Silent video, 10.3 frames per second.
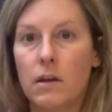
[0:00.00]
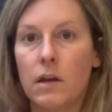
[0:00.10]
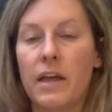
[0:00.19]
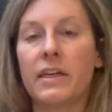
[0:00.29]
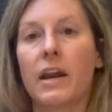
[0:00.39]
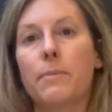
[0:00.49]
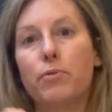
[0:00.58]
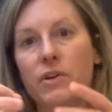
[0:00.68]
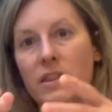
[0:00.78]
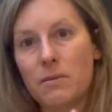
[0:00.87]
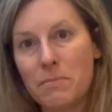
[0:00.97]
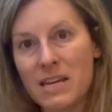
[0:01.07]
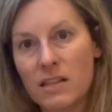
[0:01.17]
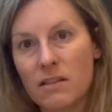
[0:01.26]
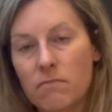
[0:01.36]
And then I put in the
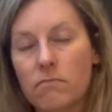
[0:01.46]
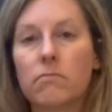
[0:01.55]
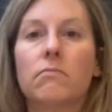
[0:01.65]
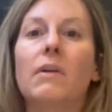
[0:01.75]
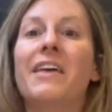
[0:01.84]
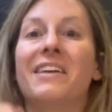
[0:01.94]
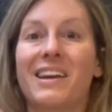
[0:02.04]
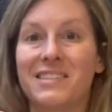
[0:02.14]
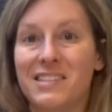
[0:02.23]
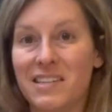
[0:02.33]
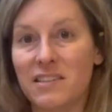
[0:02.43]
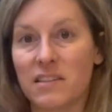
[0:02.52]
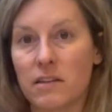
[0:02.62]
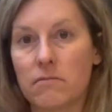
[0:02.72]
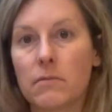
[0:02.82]
meat. And then I season.
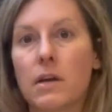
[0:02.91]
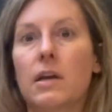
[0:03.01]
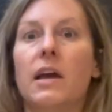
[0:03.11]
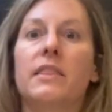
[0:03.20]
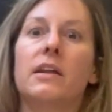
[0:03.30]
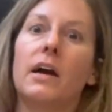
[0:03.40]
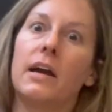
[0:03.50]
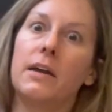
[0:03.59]
And then I